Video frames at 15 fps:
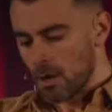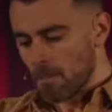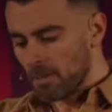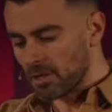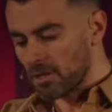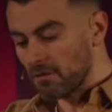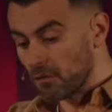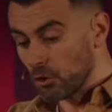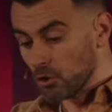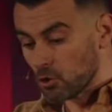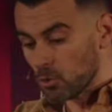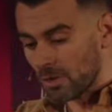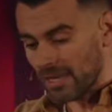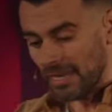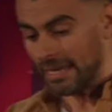but the
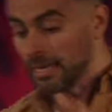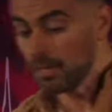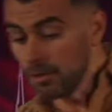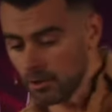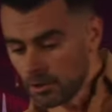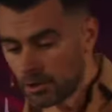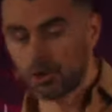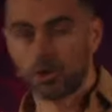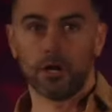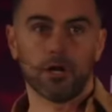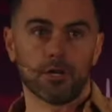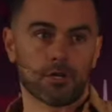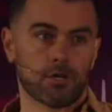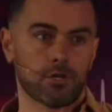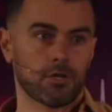views within the
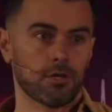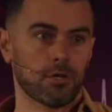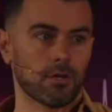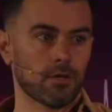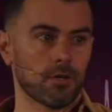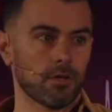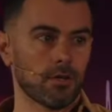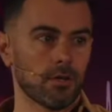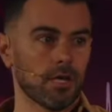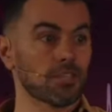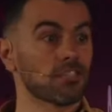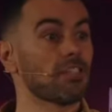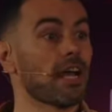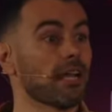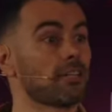church are
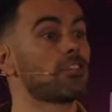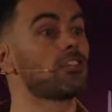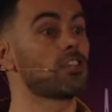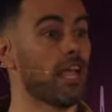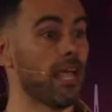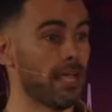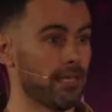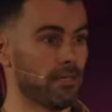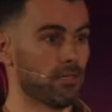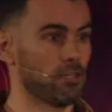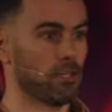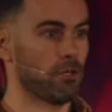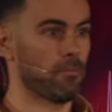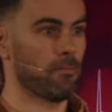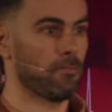starting to
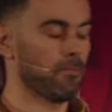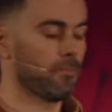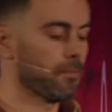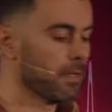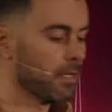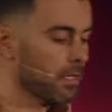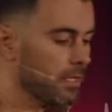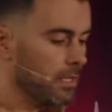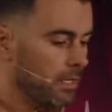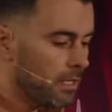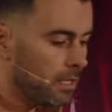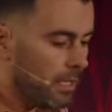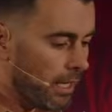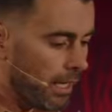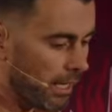change.
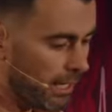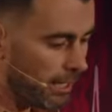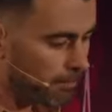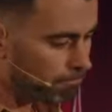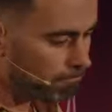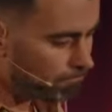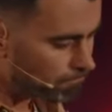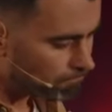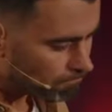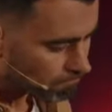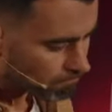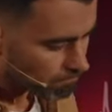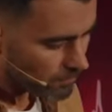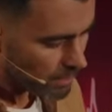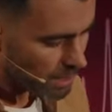Um,
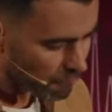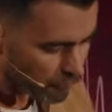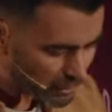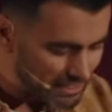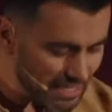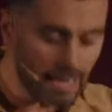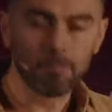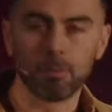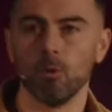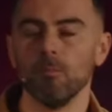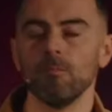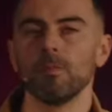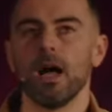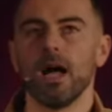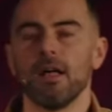for example,
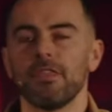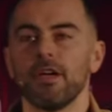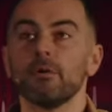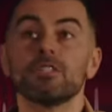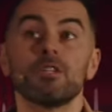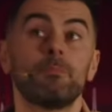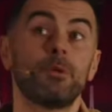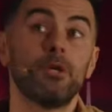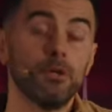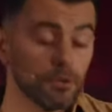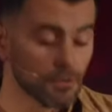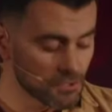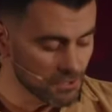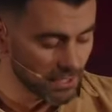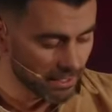uh, there was a Pew
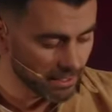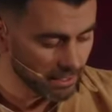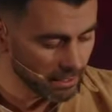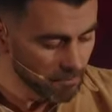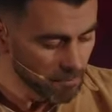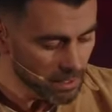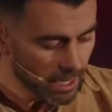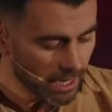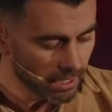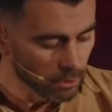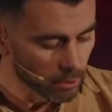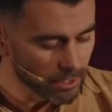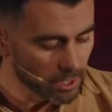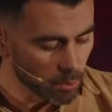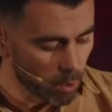study uh,
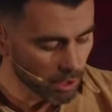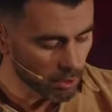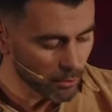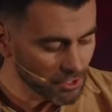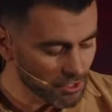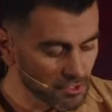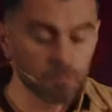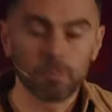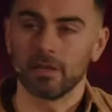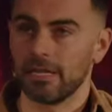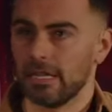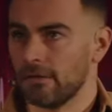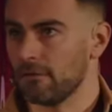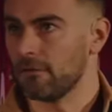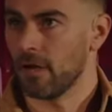looking at what Christians
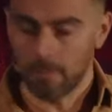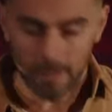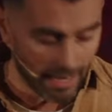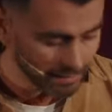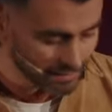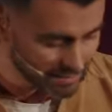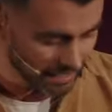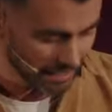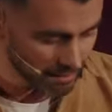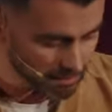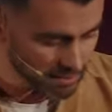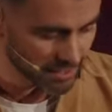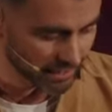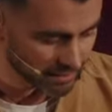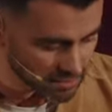believe about same
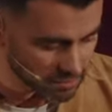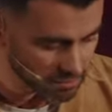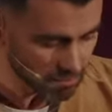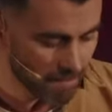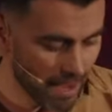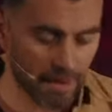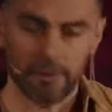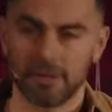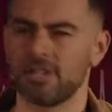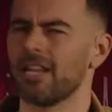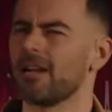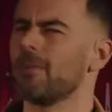sex marriage. And